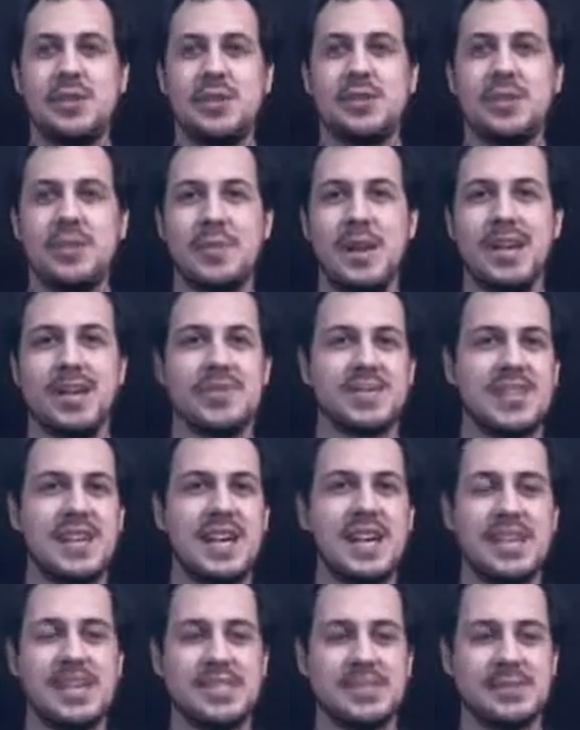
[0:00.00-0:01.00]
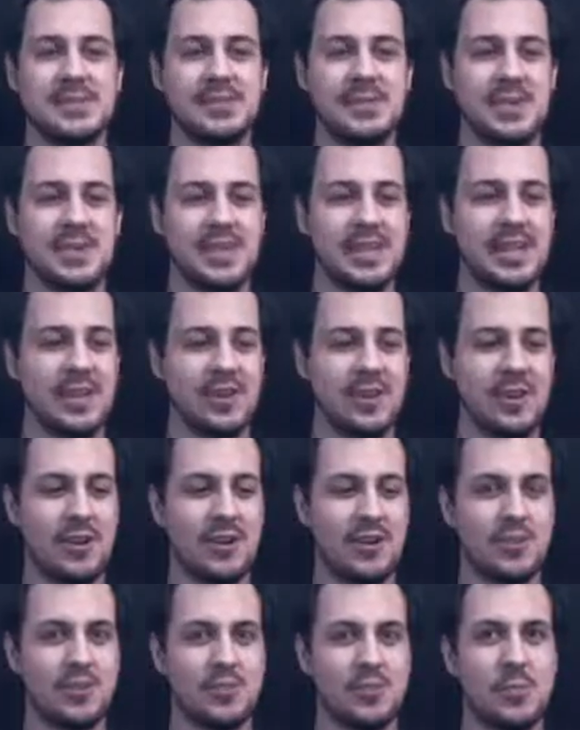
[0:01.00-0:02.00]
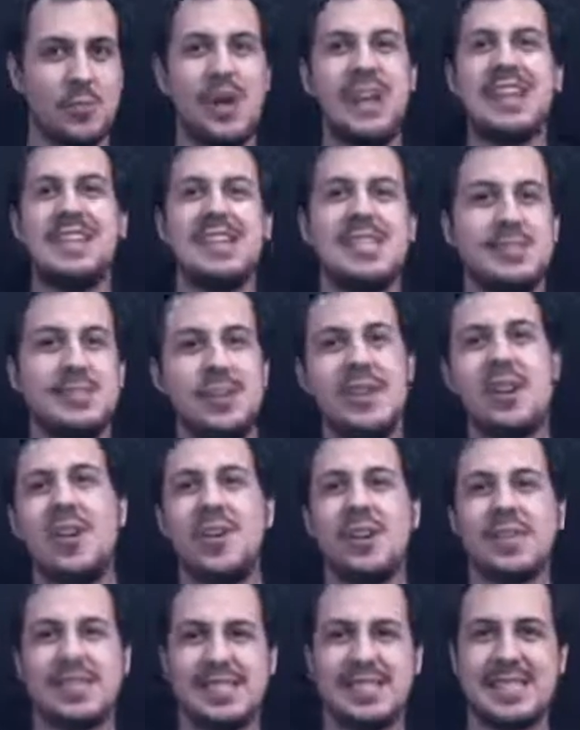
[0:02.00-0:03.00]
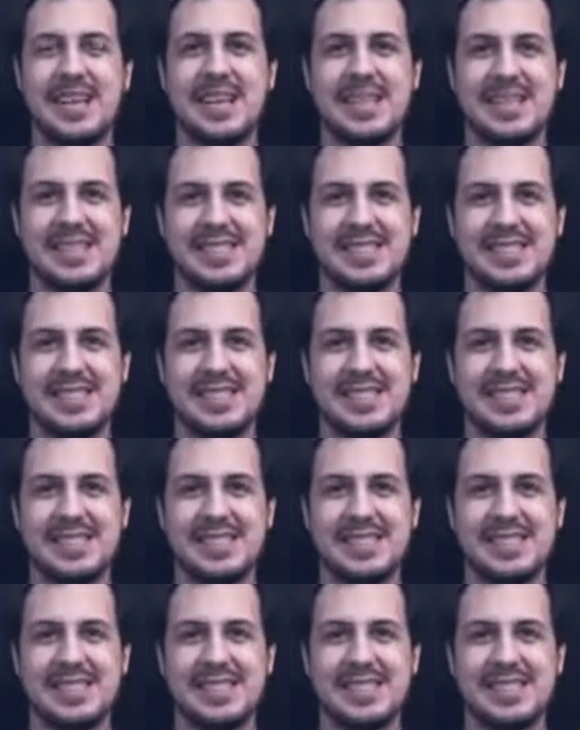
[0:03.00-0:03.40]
a man of science, but there are ways beyond science